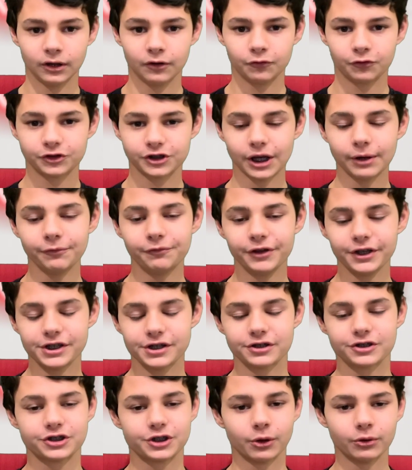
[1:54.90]
some
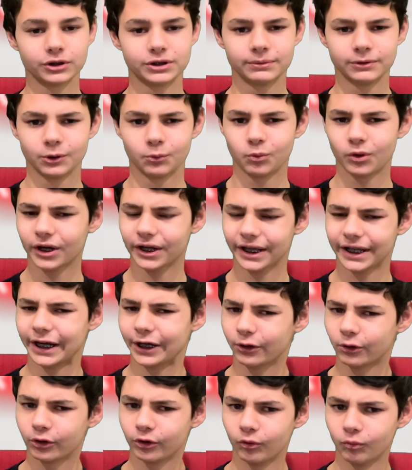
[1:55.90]
features don't seem to work and I
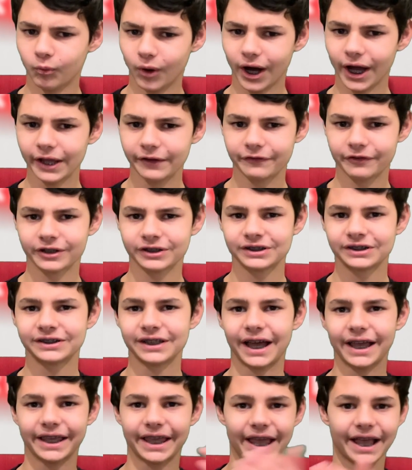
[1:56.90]
don't know why. For instance,
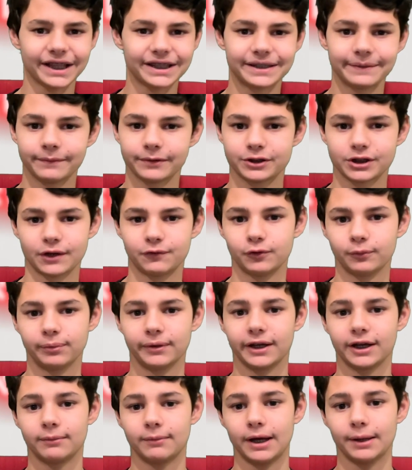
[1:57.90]
I can't seem to shuffle
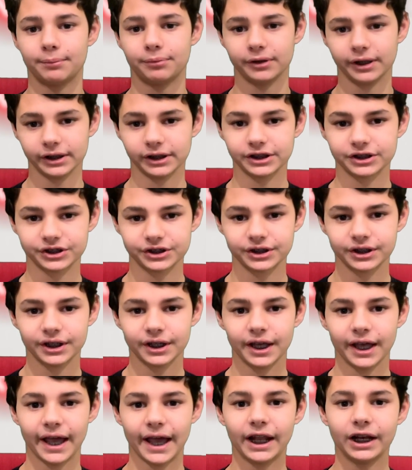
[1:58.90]
play on my playlist.
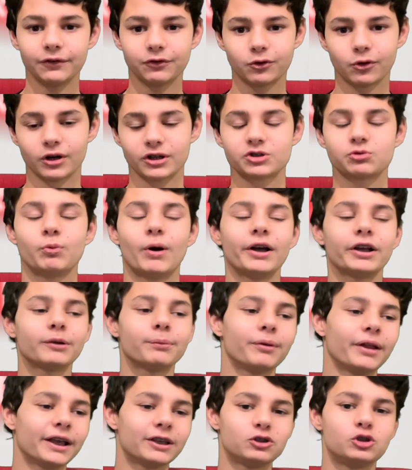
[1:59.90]
And of course, while you're
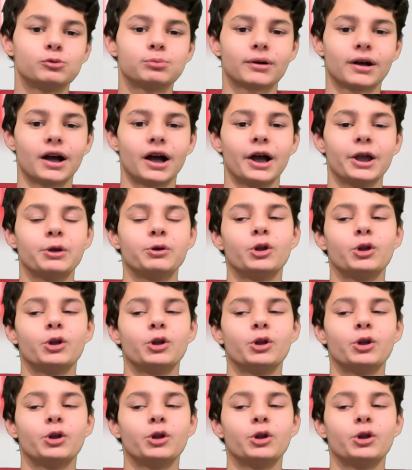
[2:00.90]
playing Super Hot, you